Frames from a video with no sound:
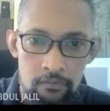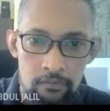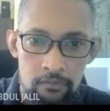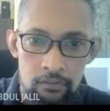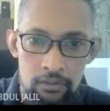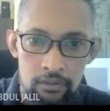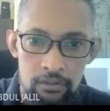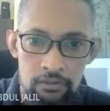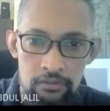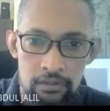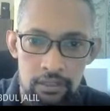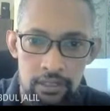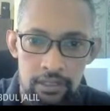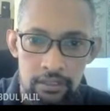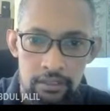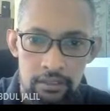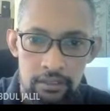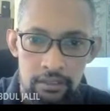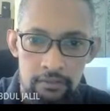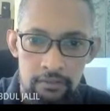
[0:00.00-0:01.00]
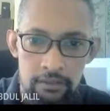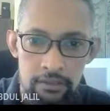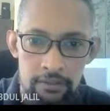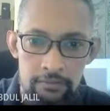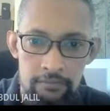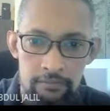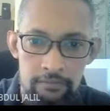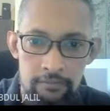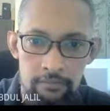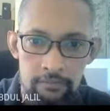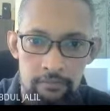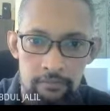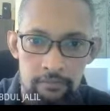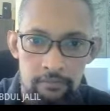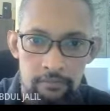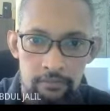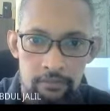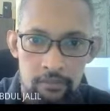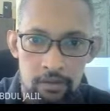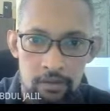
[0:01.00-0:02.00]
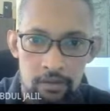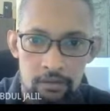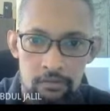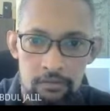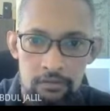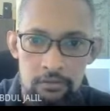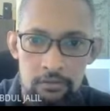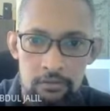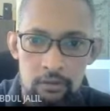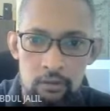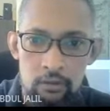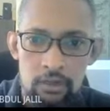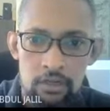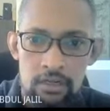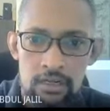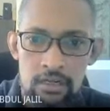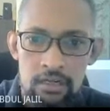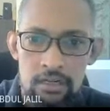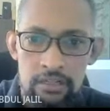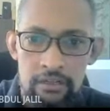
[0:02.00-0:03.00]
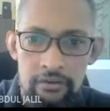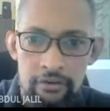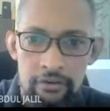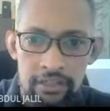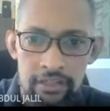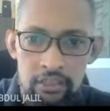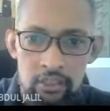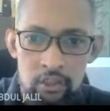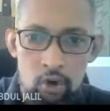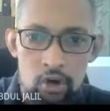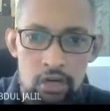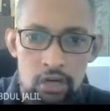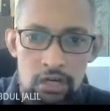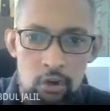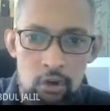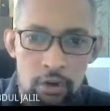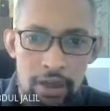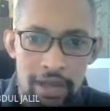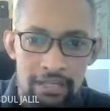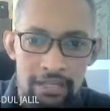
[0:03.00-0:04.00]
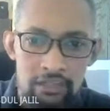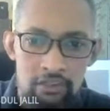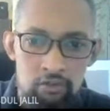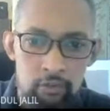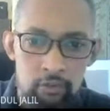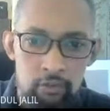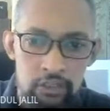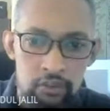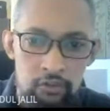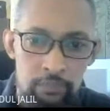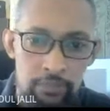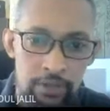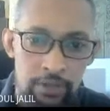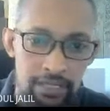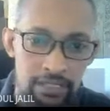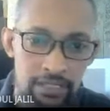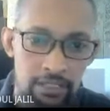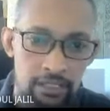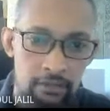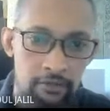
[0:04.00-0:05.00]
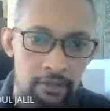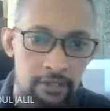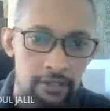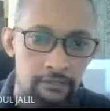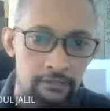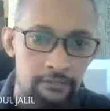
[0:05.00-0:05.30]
this side here, right? So create your awareness when you paint there, right?